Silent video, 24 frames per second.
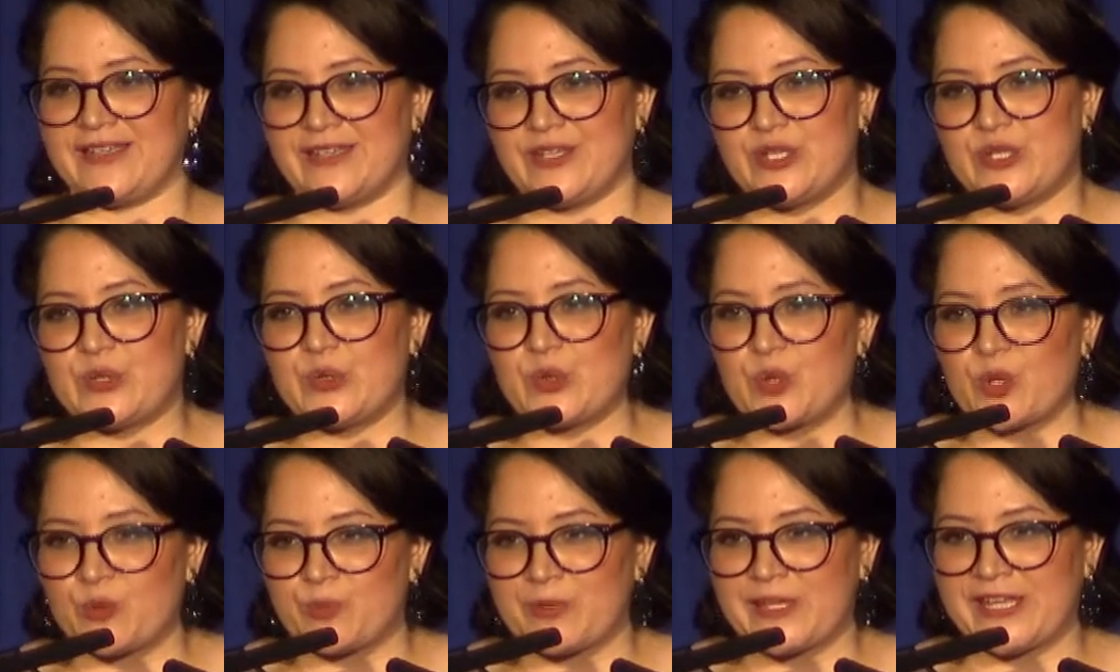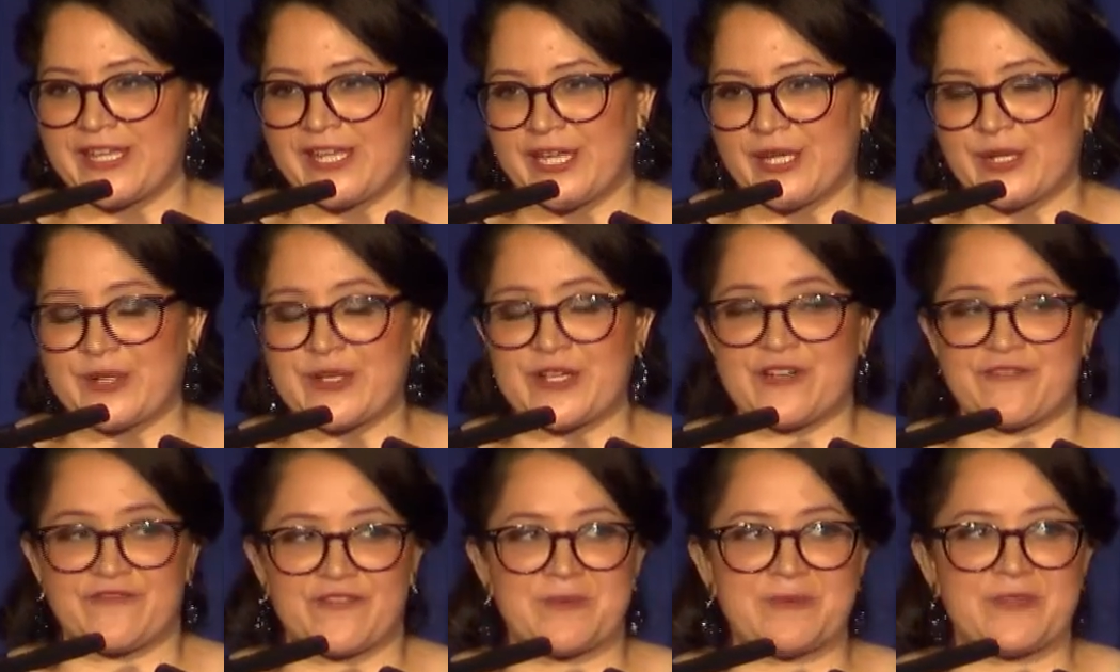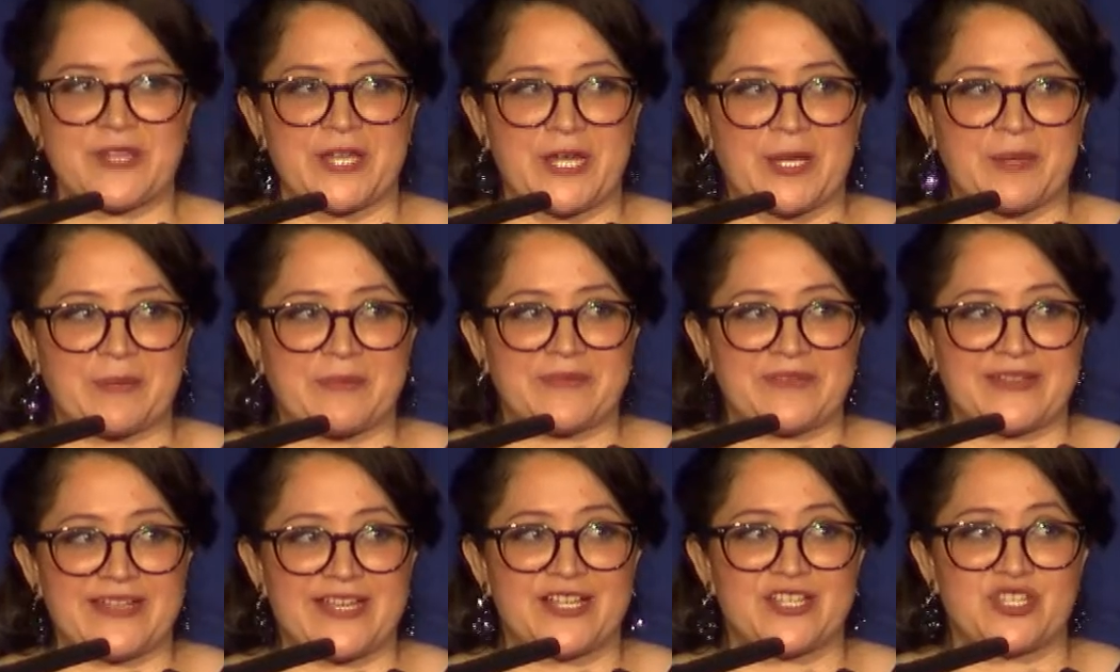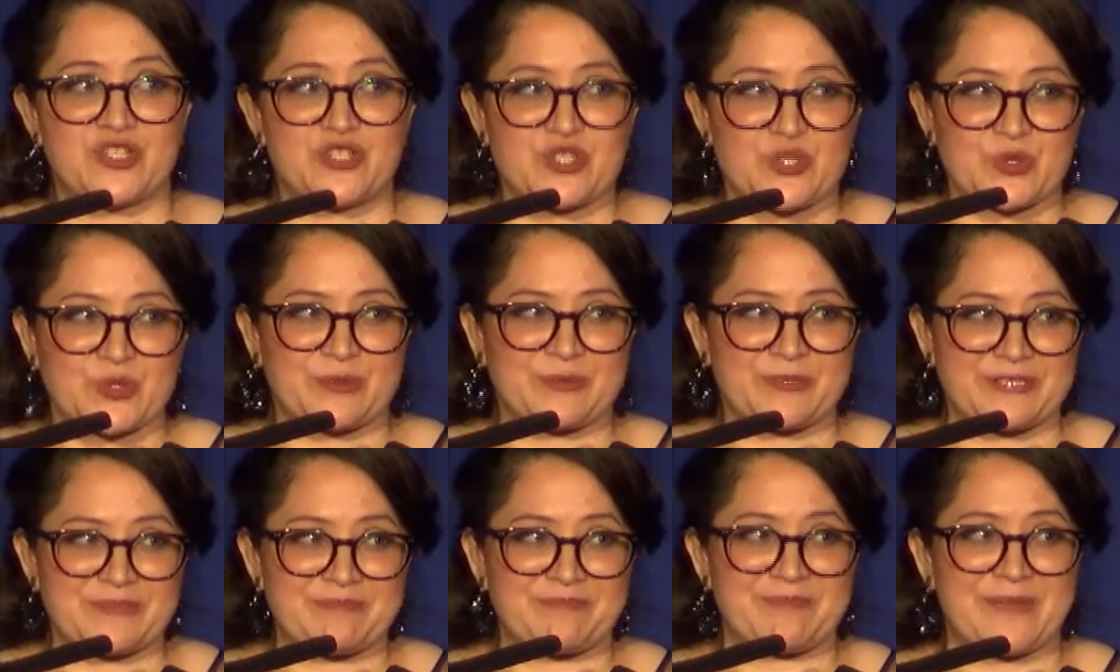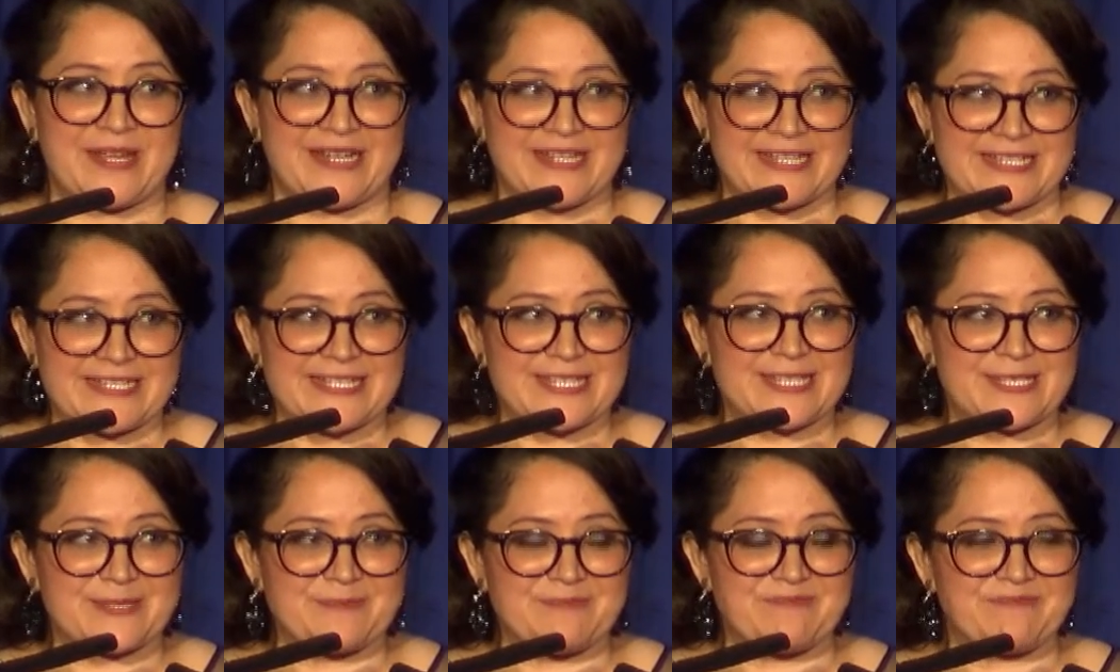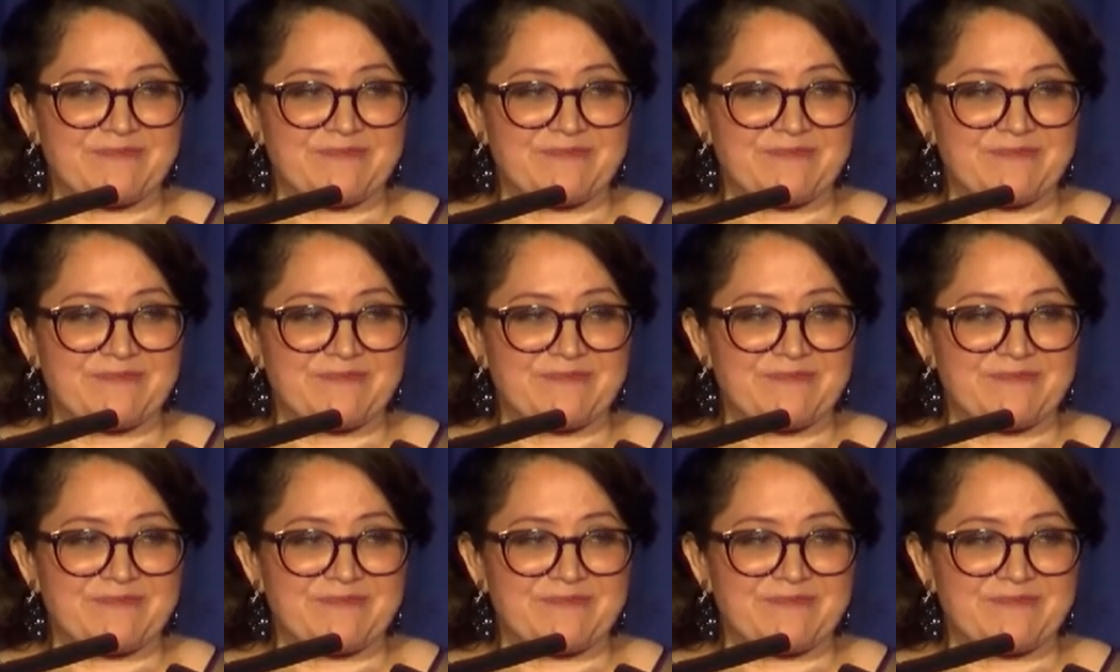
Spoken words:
You will be hearing from them in short minutes.